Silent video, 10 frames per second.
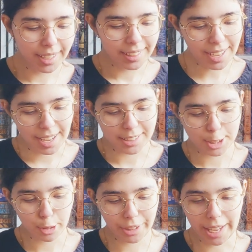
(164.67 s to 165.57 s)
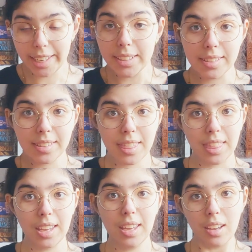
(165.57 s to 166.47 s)
Yeah, so that is
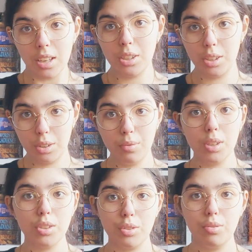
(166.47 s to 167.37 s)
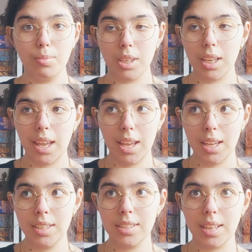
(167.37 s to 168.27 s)
the new June book,
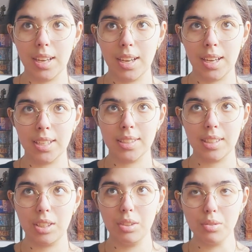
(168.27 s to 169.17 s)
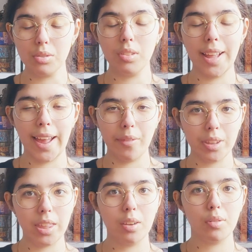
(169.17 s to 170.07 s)
and as usual,
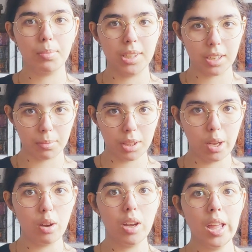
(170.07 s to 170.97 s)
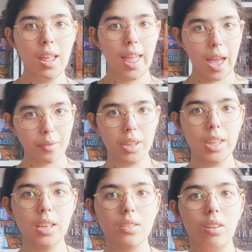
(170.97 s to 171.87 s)
everything will be down below.
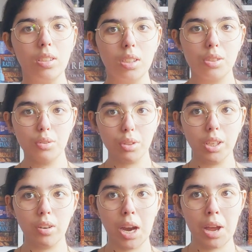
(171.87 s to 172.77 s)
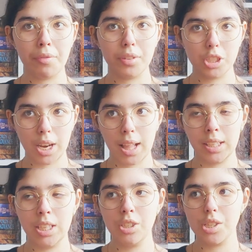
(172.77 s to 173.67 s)
Everything is on the Storygraph
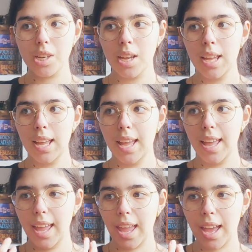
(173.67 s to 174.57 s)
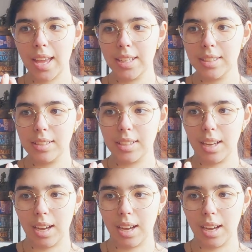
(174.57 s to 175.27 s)
challenge, and